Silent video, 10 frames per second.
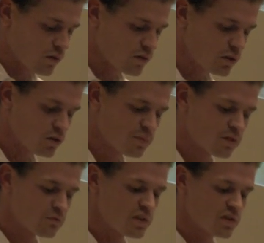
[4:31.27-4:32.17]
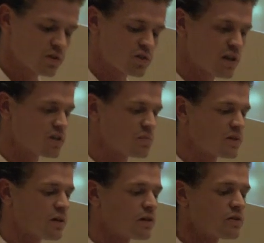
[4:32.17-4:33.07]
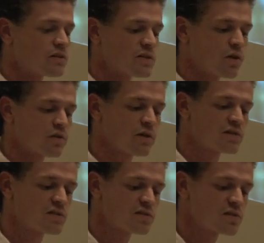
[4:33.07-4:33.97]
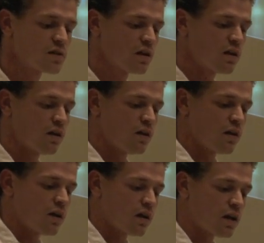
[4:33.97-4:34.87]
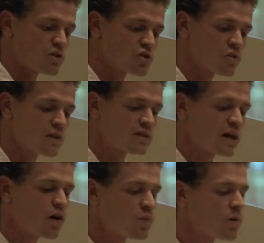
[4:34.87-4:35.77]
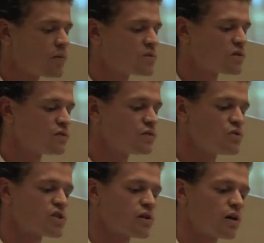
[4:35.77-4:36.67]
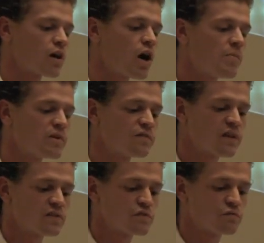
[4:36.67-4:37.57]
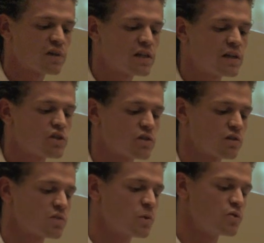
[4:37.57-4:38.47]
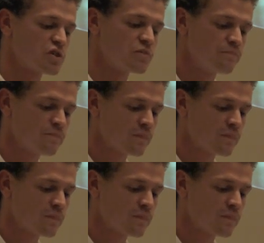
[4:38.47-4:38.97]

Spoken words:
The little bit of research that has been done on this health crisis has shown that the health problems in Fallujah are common effects of radiation exposure.